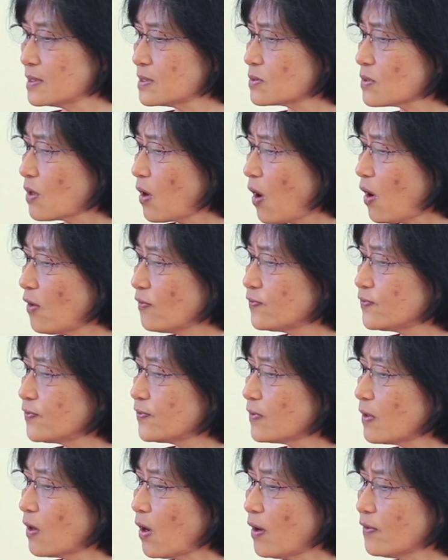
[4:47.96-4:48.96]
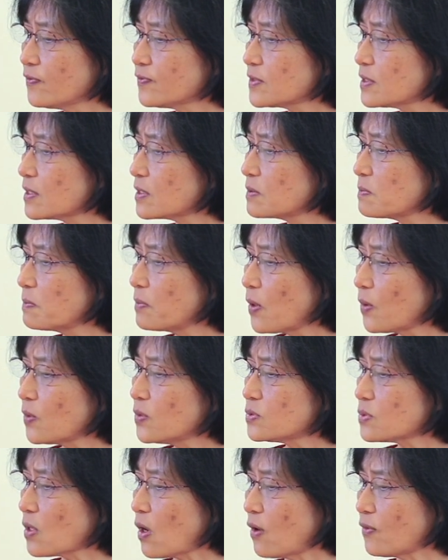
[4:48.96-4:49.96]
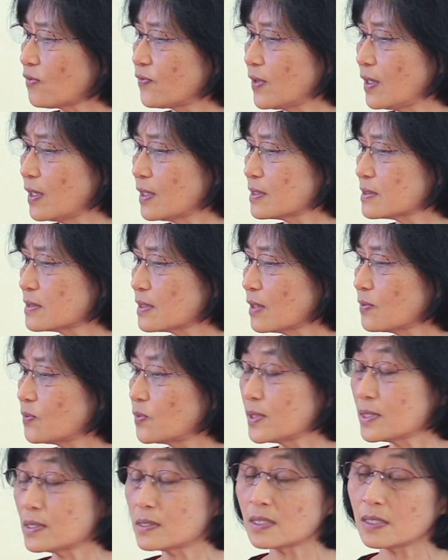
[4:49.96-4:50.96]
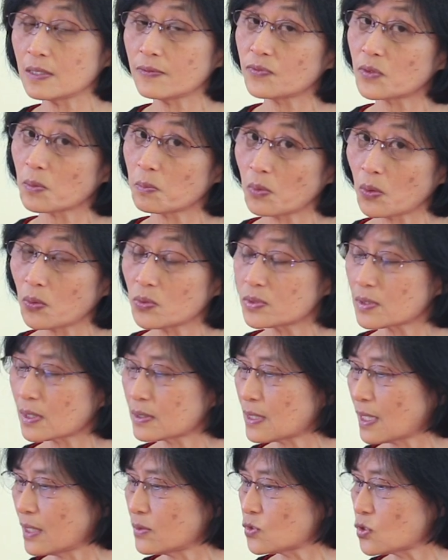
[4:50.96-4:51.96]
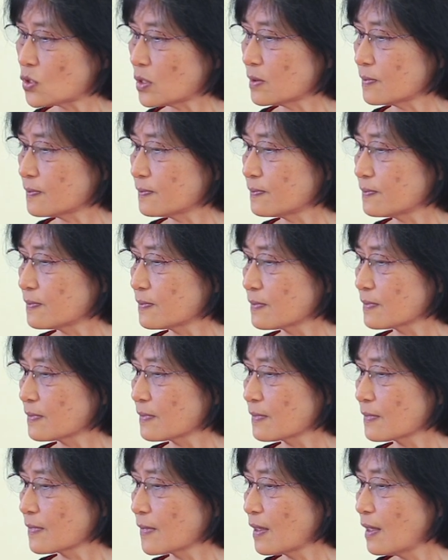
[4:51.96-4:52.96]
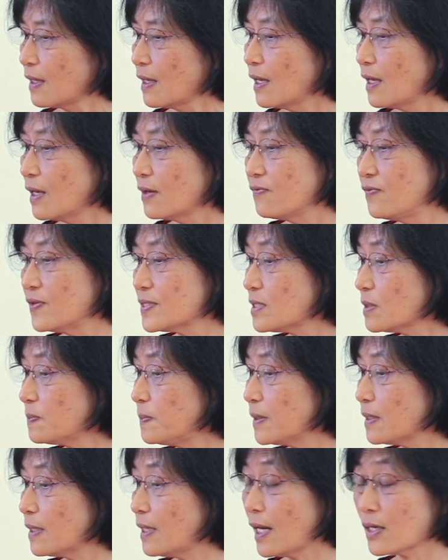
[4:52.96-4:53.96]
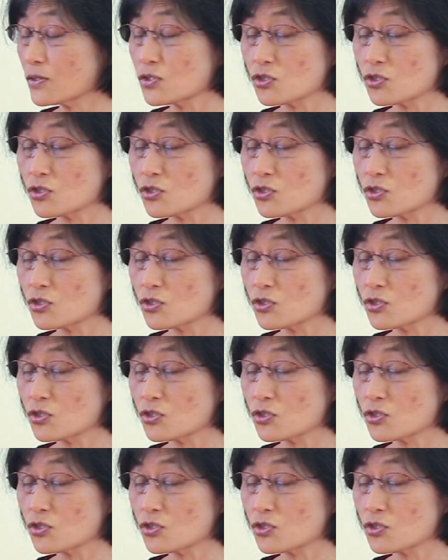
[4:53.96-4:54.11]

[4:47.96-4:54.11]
is often most obvious and receives the most attention. Visibly, a